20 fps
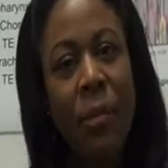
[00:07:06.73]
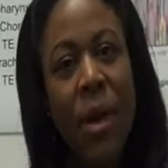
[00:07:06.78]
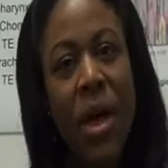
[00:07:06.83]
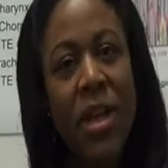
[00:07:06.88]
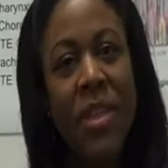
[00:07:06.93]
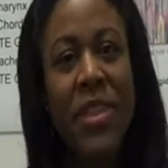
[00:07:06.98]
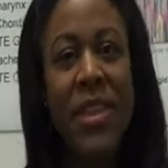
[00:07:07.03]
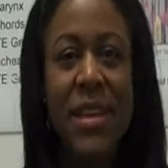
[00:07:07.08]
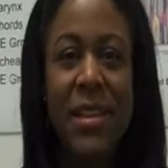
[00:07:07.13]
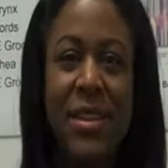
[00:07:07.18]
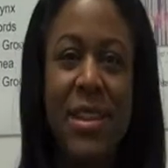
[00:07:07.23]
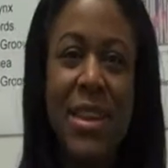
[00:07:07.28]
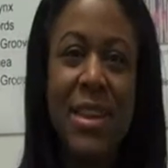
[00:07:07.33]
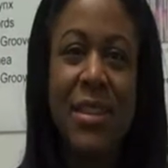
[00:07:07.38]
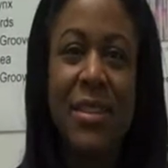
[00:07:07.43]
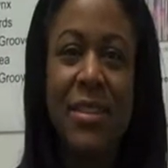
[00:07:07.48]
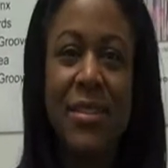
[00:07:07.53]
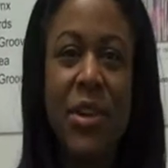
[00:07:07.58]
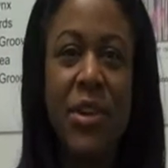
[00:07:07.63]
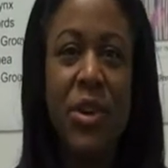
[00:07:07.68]
Well, then the
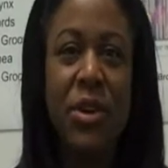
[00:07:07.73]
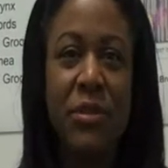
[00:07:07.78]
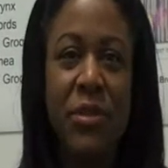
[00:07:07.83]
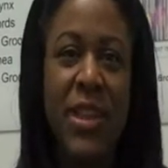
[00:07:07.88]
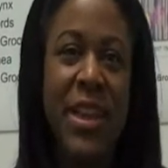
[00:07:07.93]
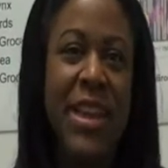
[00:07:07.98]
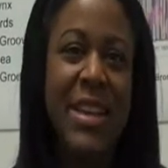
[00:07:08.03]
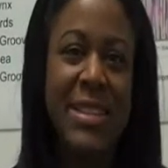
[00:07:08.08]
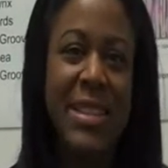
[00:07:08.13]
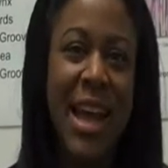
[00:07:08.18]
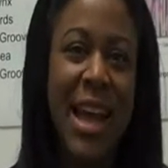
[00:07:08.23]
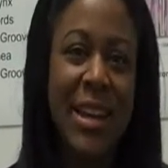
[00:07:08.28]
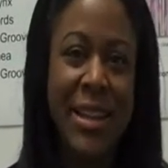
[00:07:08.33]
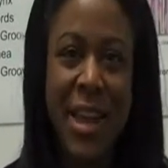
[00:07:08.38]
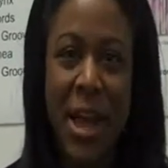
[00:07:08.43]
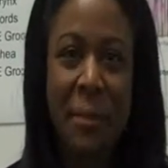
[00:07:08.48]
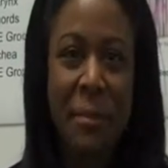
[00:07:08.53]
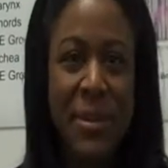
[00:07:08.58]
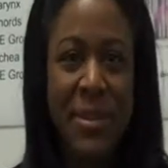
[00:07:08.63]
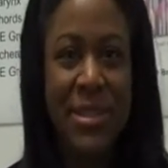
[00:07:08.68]
sort of the exact
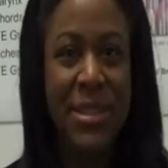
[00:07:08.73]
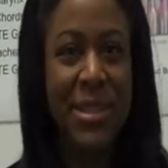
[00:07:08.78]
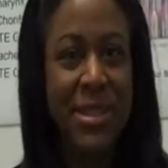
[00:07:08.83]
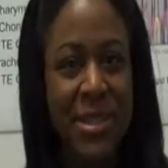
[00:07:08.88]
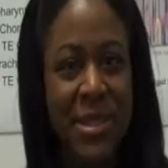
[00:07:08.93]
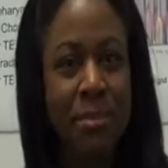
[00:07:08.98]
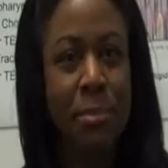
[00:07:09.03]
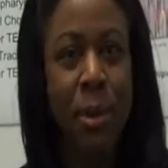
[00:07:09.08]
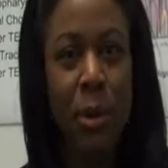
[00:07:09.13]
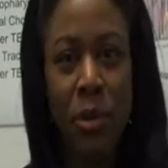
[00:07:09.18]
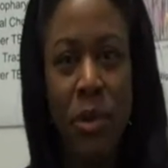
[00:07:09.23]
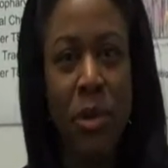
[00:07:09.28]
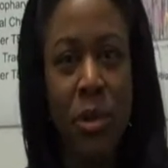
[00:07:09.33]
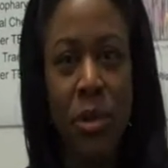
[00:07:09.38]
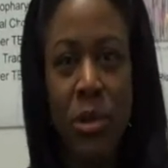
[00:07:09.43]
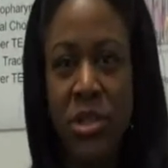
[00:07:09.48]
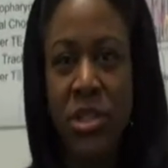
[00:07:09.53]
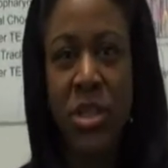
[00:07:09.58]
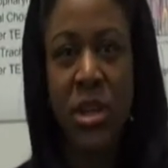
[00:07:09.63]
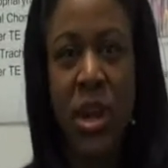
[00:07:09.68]
opposites in both of
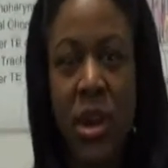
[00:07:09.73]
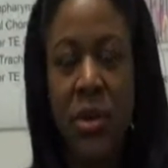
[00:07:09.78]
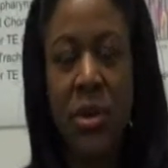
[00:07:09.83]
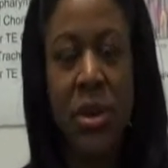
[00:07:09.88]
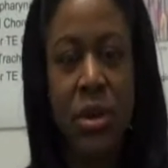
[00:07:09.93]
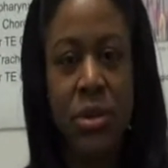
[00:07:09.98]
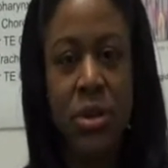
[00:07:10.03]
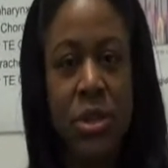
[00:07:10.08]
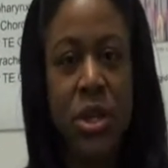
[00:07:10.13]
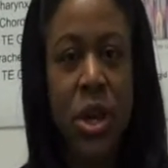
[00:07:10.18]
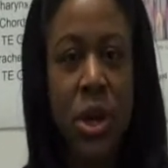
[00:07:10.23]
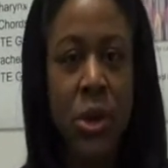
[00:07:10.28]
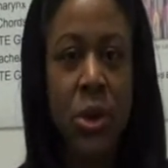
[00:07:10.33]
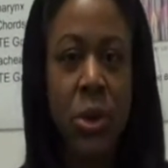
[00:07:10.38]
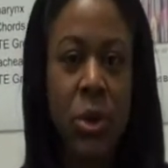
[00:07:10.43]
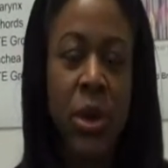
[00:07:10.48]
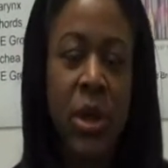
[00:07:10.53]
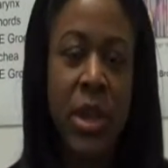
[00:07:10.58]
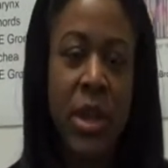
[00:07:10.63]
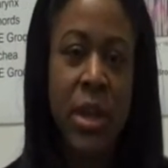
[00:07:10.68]
those scenarios.
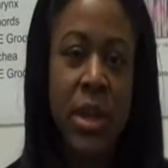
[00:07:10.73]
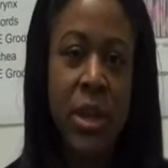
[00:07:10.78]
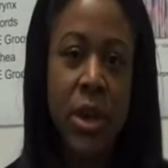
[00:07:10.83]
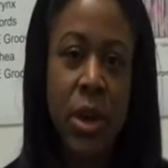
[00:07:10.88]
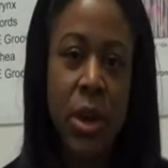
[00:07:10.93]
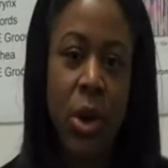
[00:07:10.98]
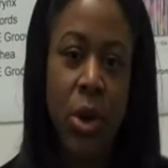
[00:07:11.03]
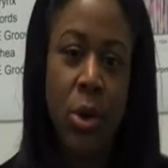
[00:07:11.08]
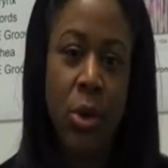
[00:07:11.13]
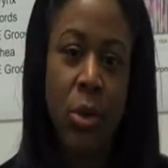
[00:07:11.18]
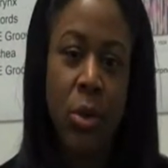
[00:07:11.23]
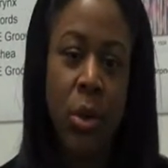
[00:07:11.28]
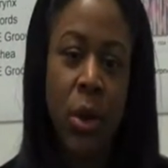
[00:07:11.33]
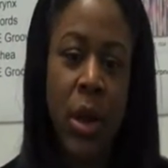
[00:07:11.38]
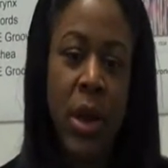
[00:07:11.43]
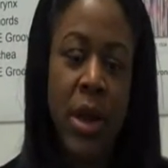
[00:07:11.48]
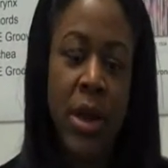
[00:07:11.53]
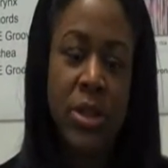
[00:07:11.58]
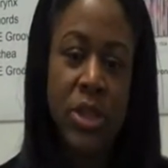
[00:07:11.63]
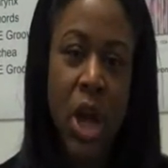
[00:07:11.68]
So, you know,
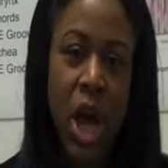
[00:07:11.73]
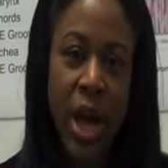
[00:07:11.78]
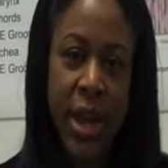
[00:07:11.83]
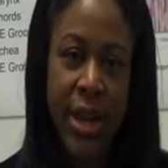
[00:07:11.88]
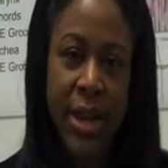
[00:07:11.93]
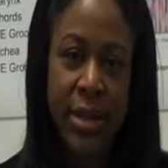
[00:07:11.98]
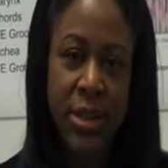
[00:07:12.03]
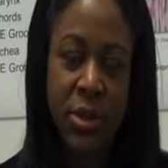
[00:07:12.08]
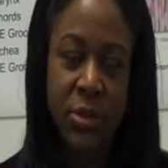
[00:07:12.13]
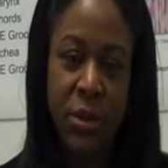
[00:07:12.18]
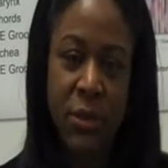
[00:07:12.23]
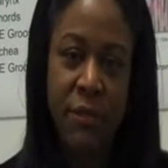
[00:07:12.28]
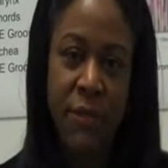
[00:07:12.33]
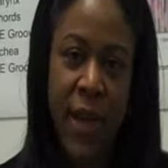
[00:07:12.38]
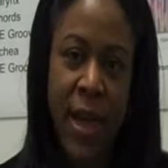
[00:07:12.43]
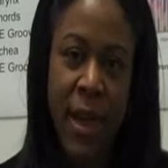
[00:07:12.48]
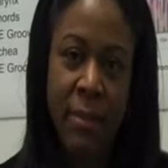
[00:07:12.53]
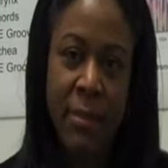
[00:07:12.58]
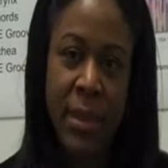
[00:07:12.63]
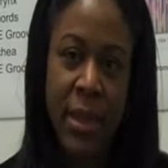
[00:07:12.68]
talking to a
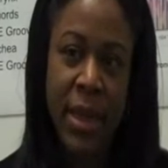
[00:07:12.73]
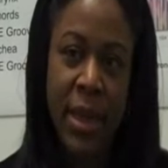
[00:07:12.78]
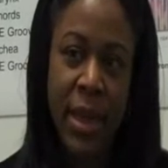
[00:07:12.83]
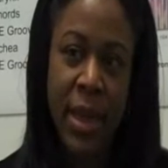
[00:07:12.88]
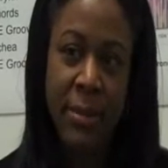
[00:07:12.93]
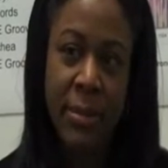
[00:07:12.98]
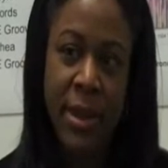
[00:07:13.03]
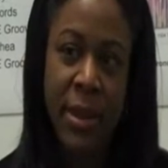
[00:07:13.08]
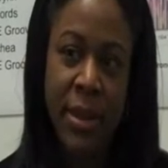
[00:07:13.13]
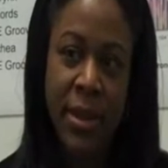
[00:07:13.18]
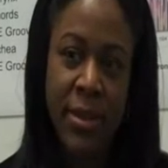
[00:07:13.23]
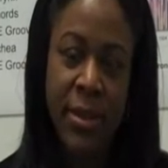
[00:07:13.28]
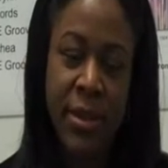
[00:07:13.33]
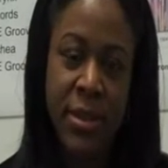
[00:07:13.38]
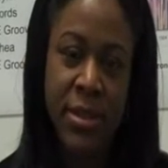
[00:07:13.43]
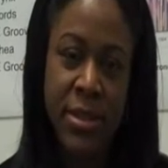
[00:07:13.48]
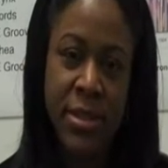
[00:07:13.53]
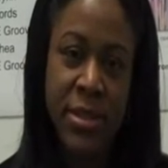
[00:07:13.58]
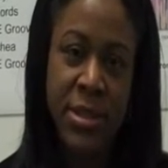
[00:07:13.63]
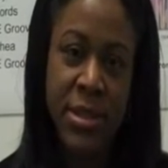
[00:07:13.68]
family, I mean,
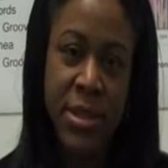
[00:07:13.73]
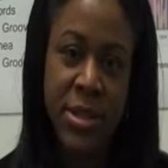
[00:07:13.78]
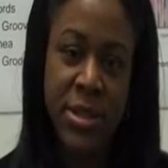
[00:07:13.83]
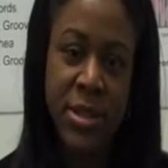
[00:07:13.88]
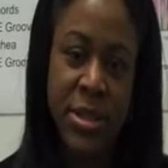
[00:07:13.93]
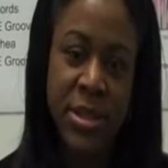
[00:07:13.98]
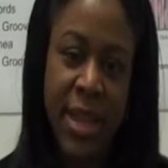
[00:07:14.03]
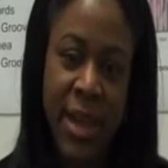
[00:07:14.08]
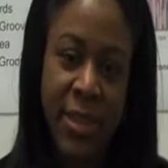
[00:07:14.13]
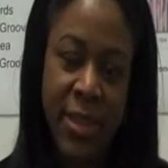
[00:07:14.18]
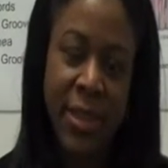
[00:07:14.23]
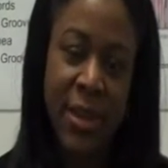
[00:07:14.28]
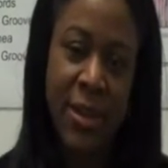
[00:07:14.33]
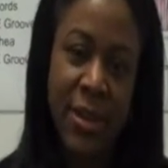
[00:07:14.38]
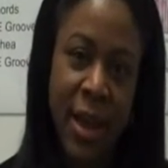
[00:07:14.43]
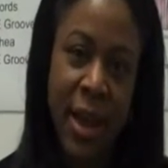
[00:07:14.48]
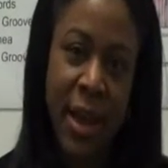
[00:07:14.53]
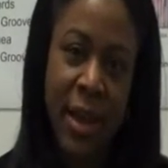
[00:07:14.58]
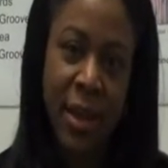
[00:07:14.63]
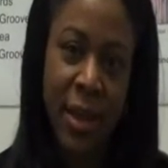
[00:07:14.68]
there's there's death and
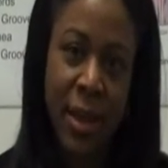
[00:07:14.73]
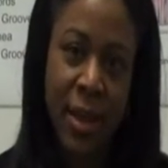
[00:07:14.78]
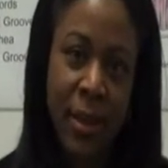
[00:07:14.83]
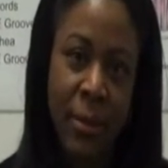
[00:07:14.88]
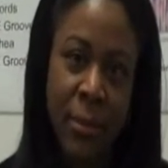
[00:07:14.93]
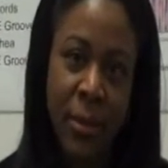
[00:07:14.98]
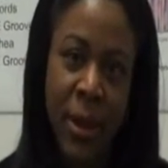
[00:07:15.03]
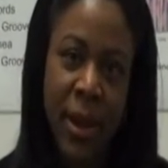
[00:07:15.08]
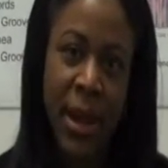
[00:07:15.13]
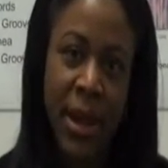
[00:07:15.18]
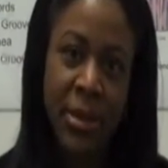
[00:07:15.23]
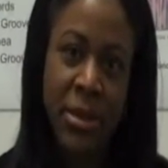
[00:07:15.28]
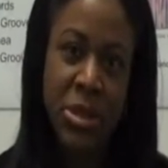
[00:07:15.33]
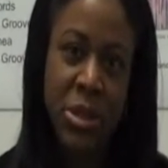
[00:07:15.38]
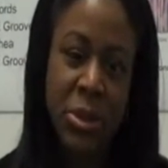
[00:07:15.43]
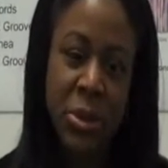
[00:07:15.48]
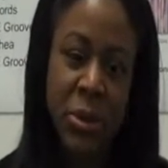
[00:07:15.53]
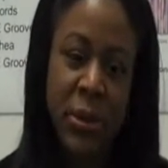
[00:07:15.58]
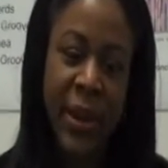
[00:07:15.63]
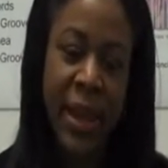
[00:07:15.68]
dying in what I
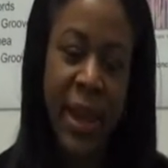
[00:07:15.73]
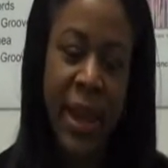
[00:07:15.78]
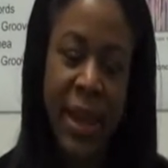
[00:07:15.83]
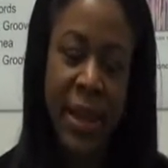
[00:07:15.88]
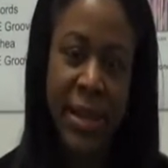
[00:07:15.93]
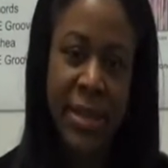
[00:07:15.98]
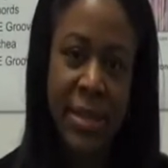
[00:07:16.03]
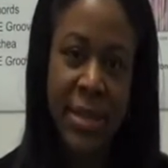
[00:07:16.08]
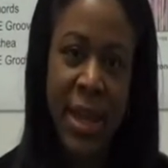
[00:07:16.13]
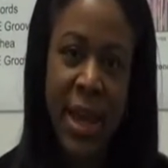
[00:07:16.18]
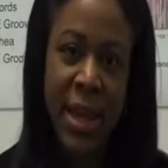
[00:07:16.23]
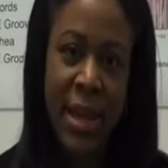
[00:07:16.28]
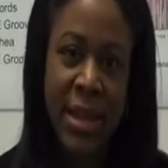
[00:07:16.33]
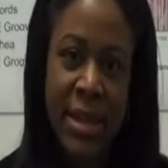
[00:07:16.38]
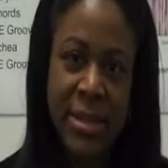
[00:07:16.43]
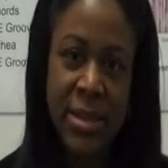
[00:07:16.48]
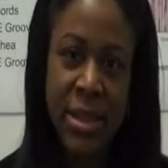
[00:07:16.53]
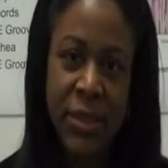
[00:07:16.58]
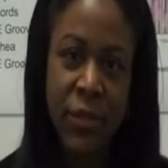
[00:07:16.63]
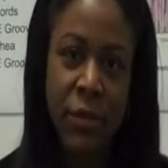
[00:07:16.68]
do, and it's not
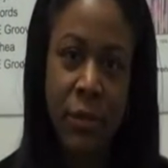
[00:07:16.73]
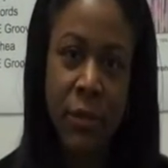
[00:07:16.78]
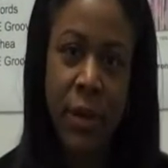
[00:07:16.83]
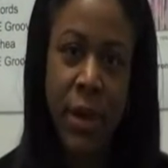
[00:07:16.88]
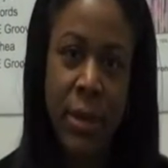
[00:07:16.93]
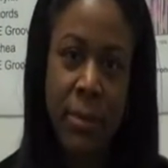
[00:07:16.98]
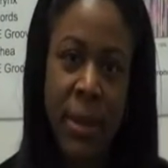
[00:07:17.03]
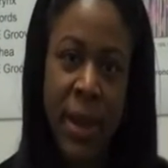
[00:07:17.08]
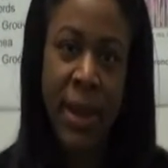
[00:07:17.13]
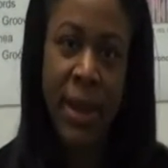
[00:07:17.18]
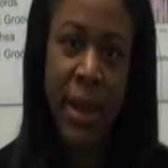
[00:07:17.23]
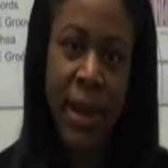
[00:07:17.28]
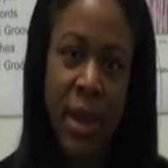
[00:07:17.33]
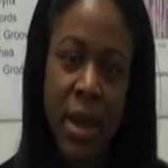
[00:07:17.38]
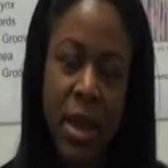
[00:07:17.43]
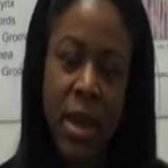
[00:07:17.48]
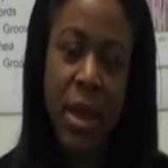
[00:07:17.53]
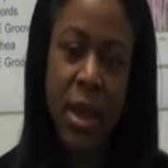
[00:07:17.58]
easy for anybody.